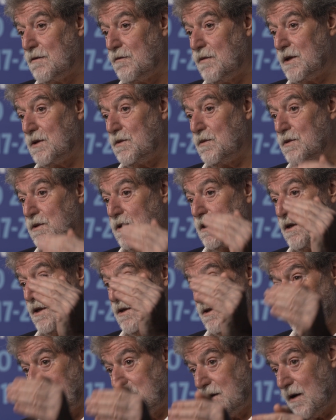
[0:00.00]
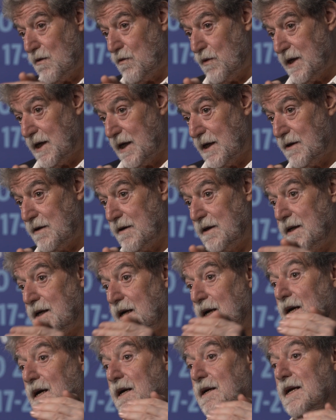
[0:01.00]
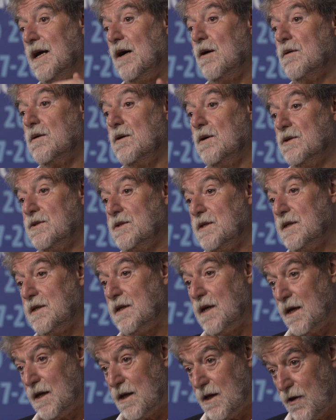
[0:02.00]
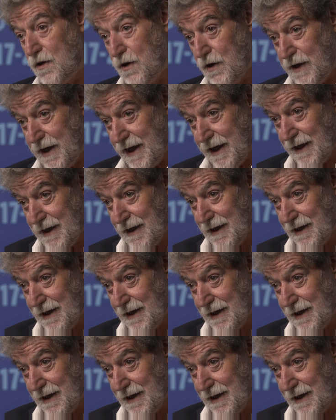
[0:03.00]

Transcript: What would cost 100 now costed 30.